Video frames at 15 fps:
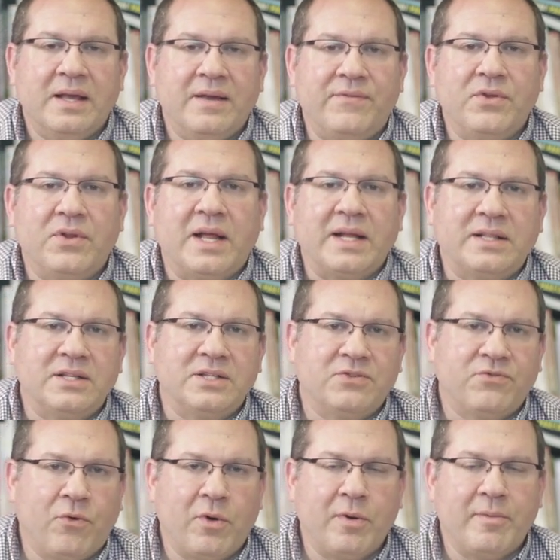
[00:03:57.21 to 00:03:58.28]
If you like this
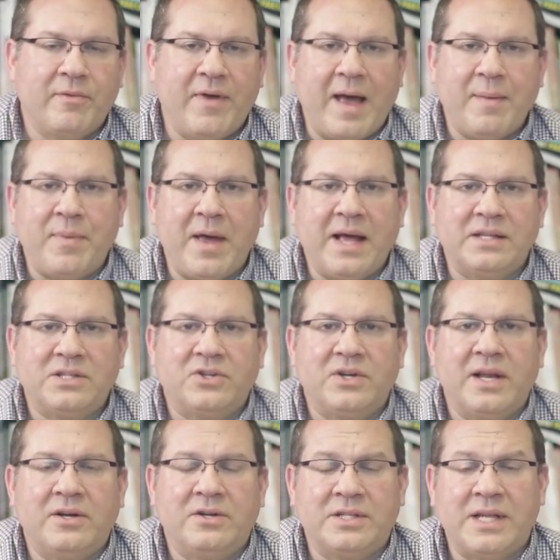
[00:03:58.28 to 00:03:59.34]
form of haphazard
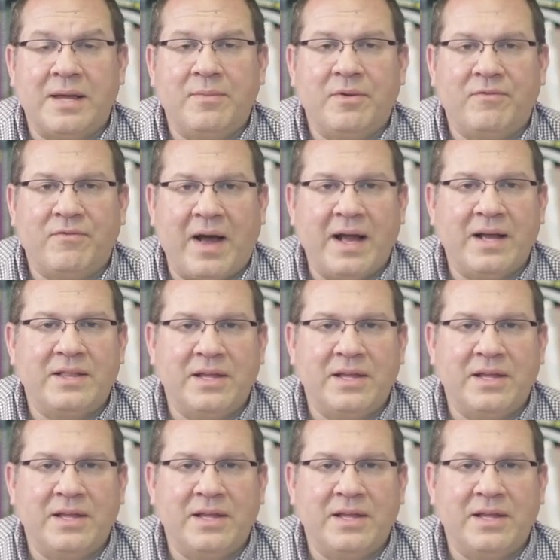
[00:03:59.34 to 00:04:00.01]
entertainment via the